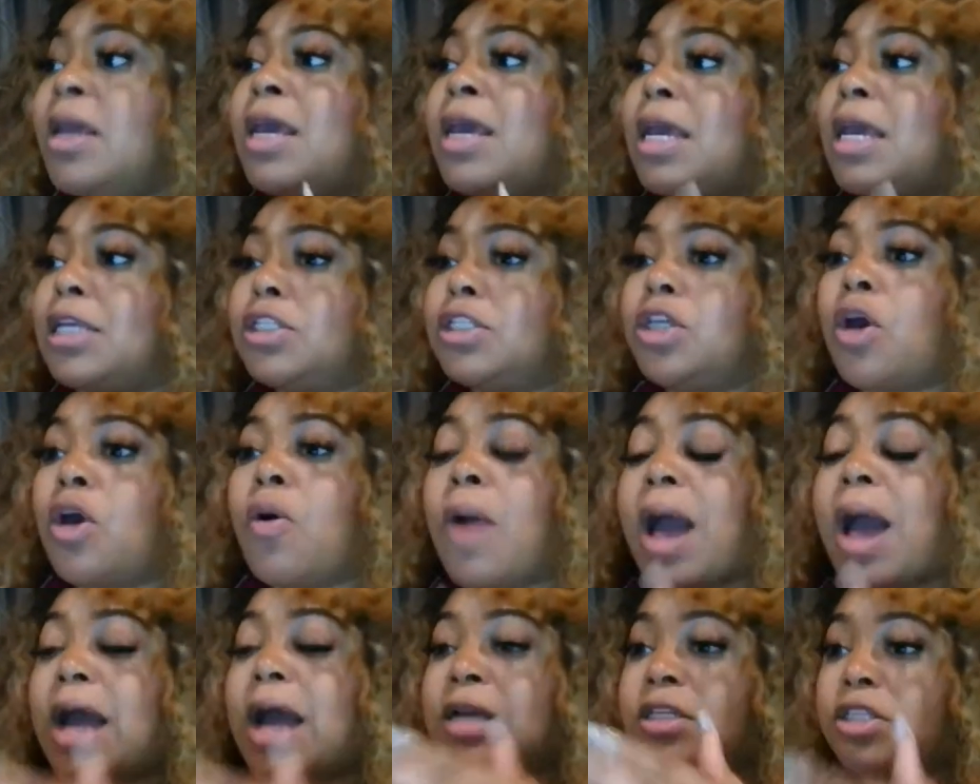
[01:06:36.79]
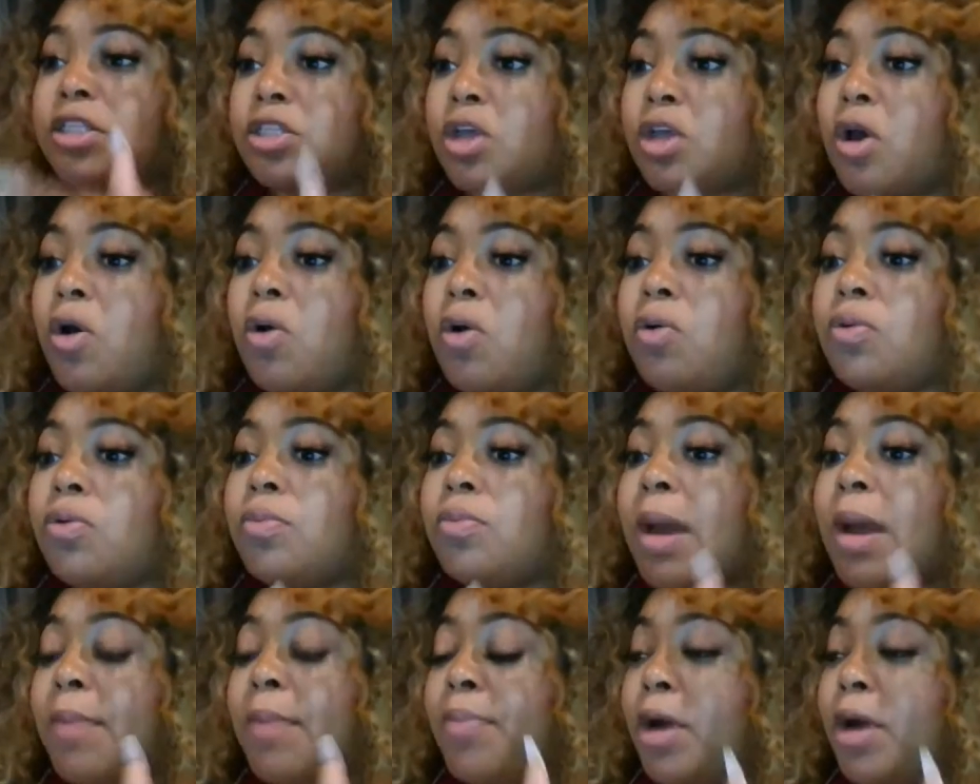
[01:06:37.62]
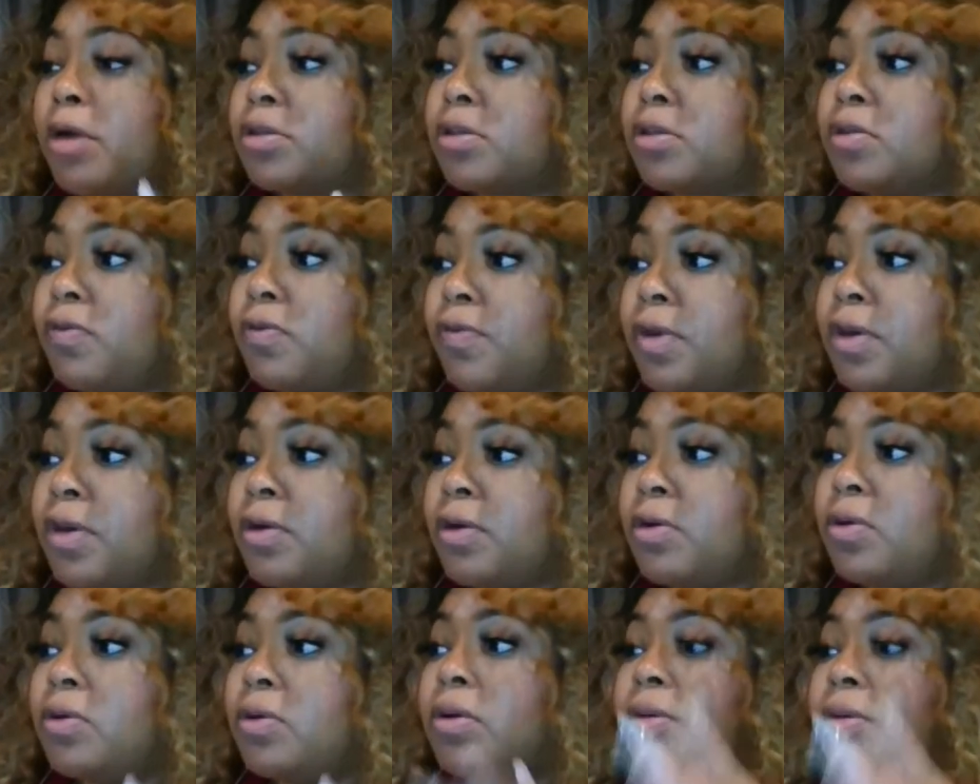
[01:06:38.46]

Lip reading: And so I sold my personal vehicle.